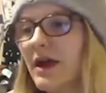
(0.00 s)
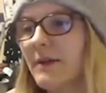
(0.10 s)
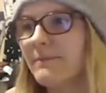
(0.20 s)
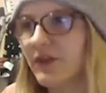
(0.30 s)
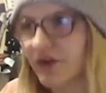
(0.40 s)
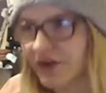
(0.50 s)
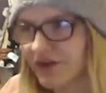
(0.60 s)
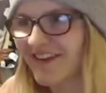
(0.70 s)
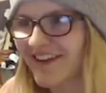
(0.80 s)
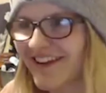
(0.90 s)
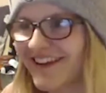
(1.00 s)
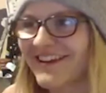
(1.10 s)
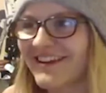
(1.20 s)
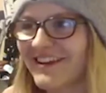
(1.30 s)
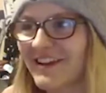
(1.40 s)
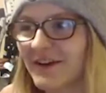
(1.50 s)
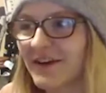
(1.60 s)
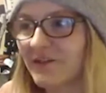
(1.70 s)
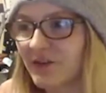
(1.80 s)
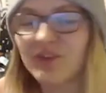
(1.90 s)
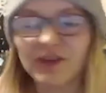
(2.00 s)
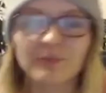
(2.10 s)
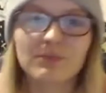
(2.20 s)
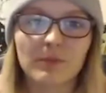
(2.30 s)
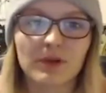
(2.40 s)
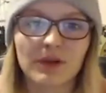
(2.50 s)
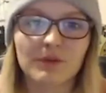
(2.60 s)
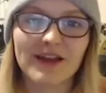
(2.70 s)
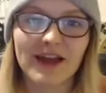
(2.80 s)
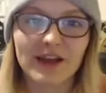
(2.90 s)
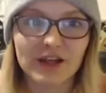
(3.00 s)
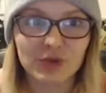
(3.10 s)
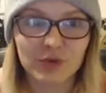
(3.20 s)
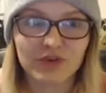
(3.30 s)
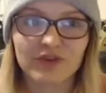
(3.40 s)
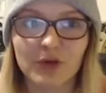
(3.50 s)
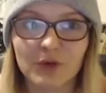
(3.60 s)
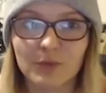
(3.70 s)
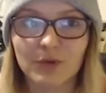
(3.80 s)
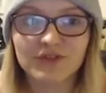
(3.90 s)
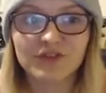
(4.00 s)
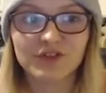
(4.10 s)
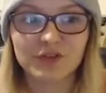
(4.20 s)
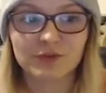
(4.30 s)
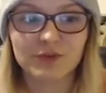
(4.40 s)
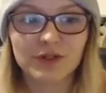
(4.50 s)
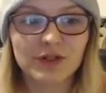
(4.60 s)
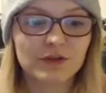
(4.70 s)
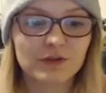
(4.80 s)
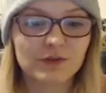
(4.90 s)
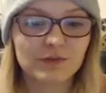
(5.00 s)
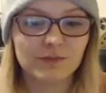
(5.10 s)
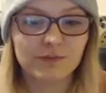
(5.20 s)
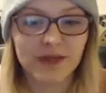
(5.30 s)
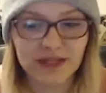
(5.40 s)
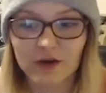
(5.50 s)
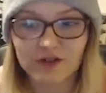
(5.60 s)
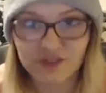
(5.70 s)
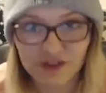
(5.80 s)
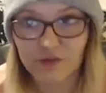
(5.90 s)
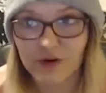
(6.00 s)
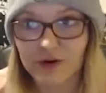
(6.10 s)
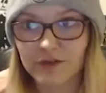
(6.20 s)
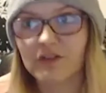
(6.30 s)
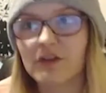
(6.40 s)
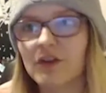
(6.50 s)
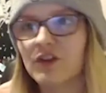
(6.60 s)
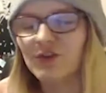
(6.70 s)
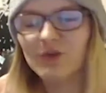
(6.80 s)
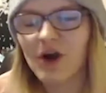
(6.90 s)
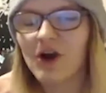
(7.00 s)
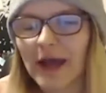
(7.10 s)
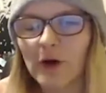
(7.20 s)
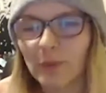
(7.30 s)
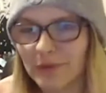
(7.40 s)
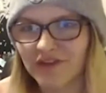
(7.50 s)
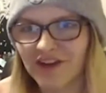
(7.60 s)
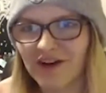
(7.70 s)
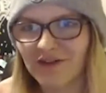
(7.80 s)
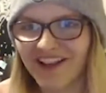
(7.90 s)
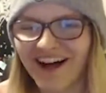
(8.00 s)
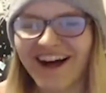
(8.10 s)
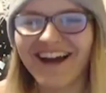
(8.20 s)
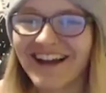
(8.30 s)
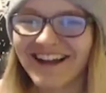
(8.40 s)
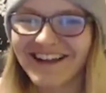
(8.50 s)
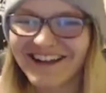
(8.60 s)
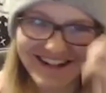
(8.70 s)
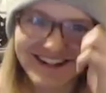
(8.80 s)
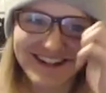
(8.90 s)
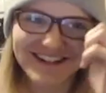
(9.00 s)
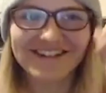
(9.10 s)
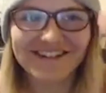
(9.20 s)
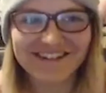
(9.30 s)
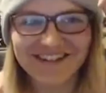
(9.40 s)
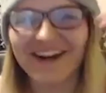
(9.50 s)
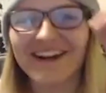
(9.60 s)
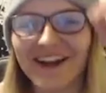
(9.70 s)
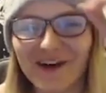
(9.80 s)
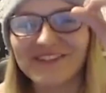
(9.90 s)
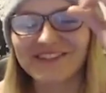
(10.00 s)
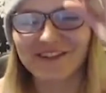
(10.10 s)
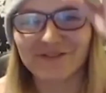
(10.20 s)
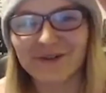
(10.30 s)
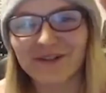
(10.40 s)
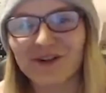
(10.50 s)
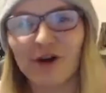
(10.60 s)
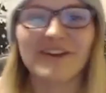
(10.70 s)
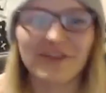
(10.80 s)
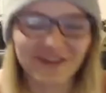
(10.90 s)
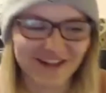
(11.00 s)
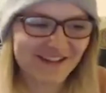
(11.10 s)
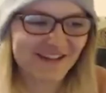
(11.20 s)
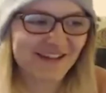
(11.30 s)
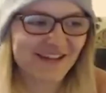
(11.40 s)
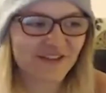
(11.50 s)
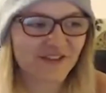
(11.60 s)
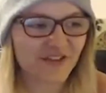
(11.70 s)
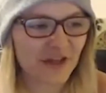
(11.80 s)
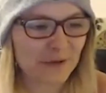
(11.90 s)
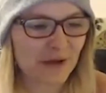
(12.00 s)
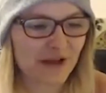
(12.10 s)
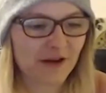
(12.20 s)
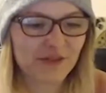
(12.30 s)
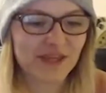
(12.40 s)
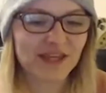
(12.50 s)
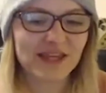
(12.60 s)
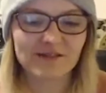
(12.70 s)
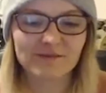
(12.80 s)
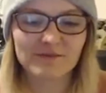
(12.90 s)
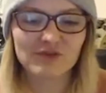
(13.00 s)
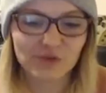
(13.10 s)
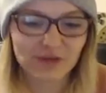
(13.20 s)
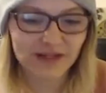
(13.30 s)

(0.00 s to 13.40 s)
because, you know, if you see a problem and you are someone who wants to make a difference, you can't help yourself. You just can't help yourself but comment on it. So I don't think he truly